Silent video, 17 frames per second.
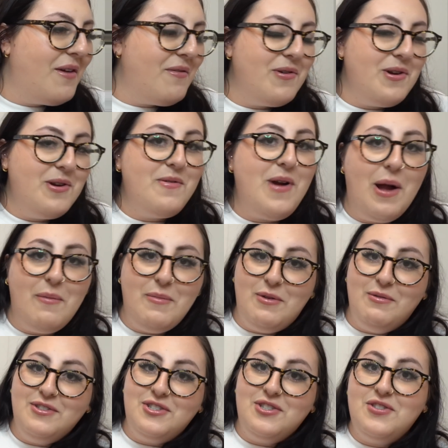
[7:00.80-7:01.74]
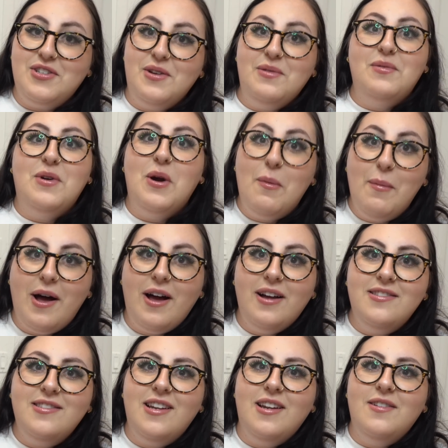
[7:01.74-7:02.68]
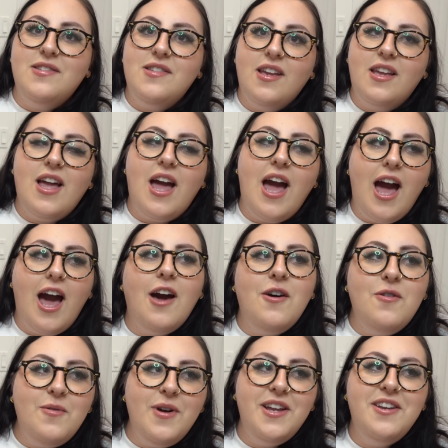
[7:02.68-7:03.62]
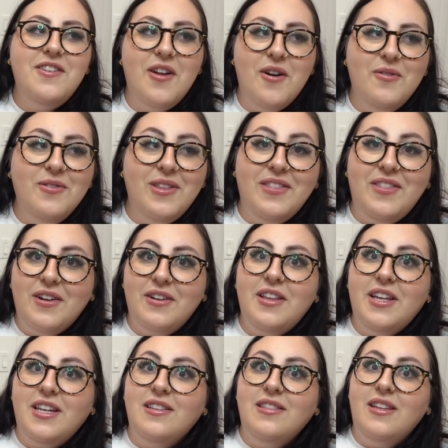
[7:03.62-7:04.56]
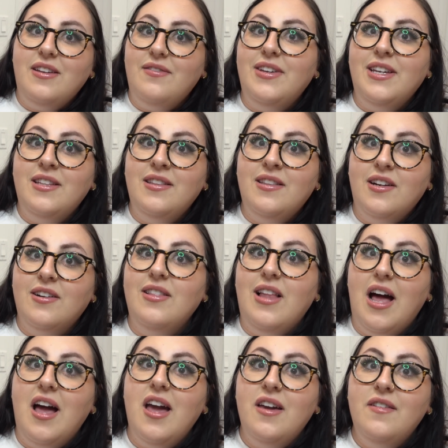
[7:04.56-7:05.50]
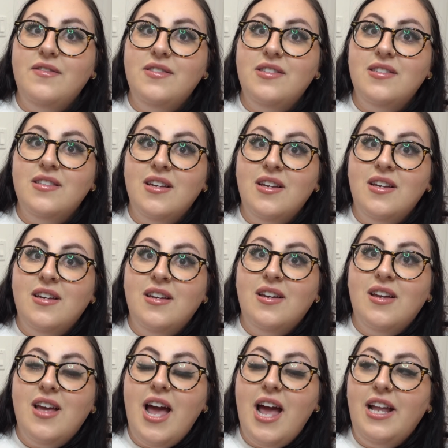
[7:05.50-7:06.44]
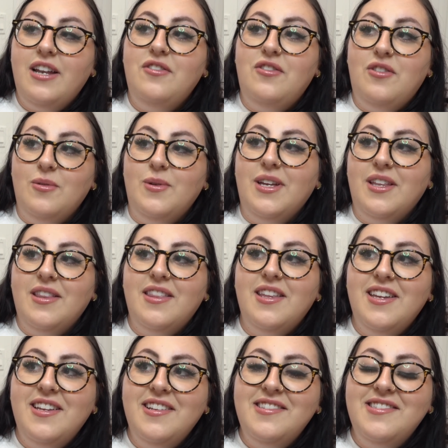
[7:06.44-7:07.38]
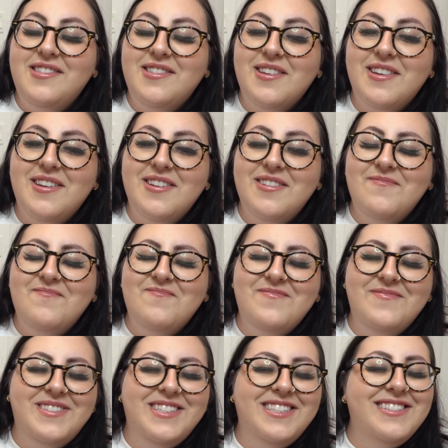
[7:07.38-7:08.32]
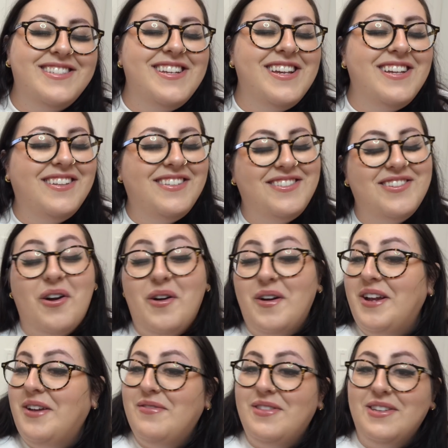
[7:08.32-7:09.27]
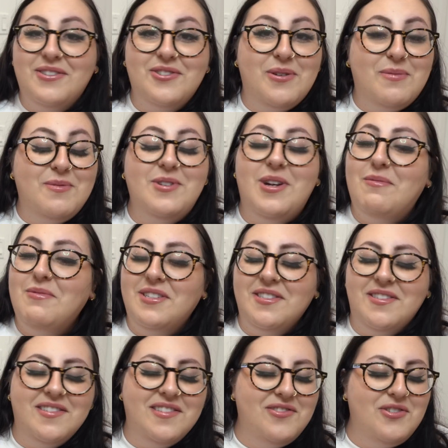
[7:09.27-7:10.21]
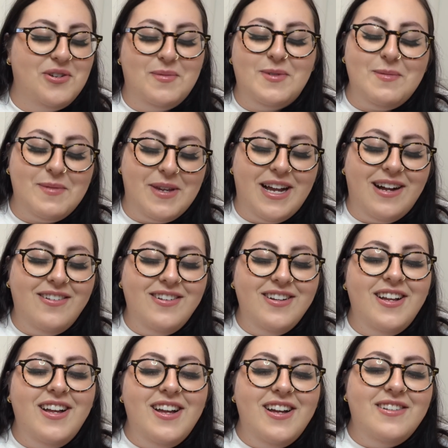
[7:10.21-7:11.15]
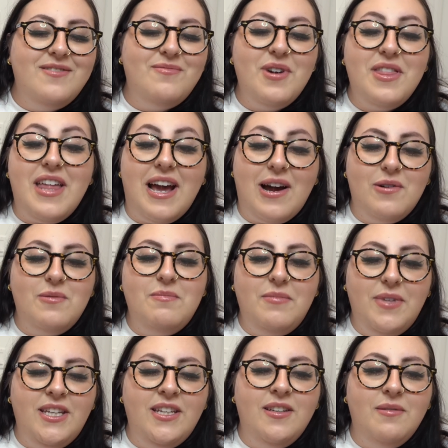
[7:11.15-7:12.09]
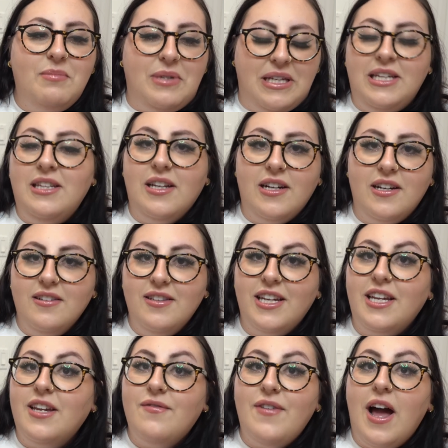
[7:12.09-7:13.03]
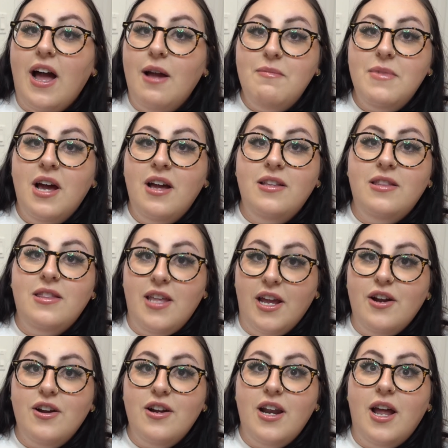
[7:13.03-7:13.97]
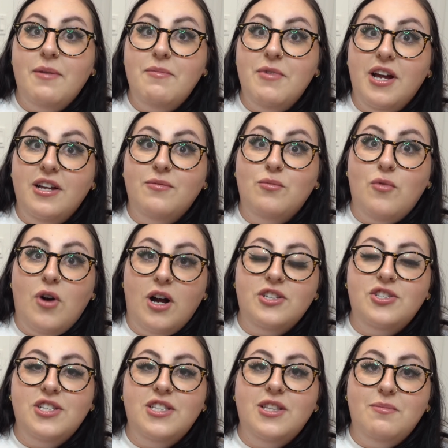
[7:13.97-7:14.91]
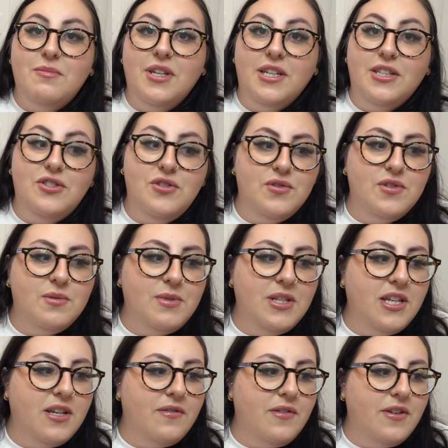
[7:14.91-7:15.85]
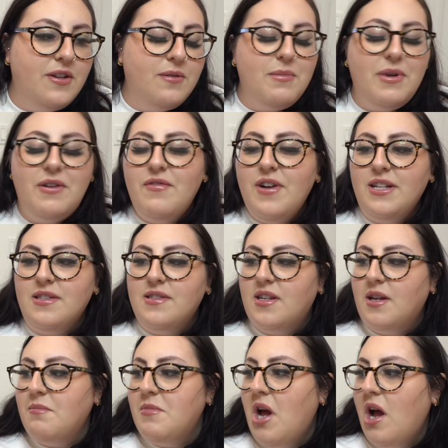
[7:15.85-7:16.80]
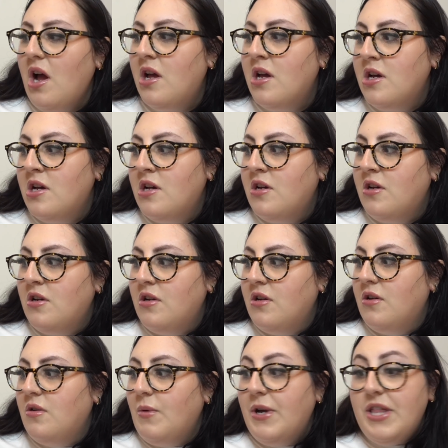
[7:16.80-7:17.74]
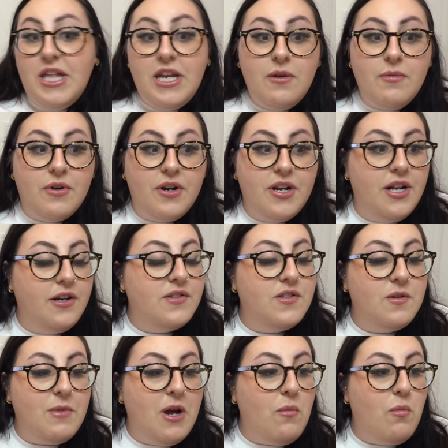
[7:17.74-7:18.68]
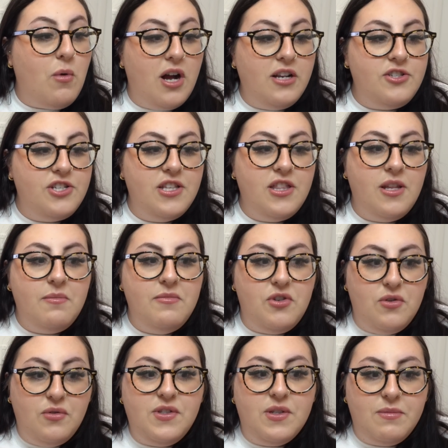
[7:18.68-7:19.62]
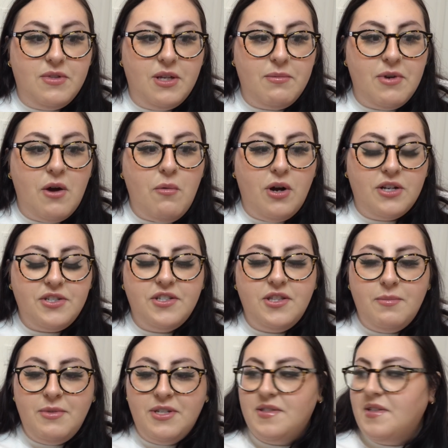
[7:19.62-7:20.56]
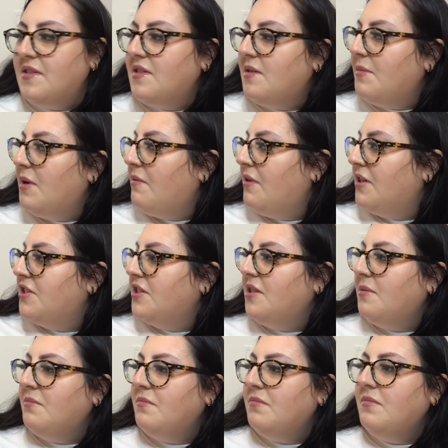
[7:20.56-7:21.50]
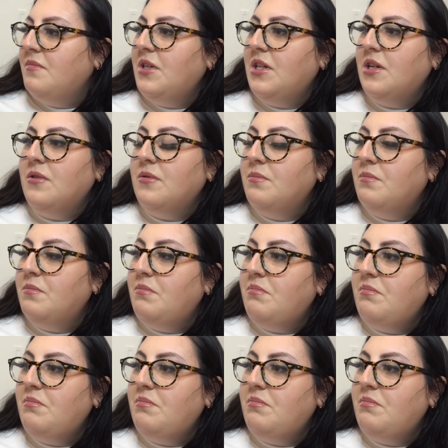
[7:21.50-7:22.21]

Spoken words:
everyone around me was just like robots, and I was like, how do I know that they're like living their lives and doing things? Sorry if this trips you out, because this trips me out, without me being there. Like, if I'm not there and I'm not watching them like do something, like if like my friends, like I'm not with anyone right now, so I'm not watching them do something, I'm not watching them exist, I'm not watching them, you know,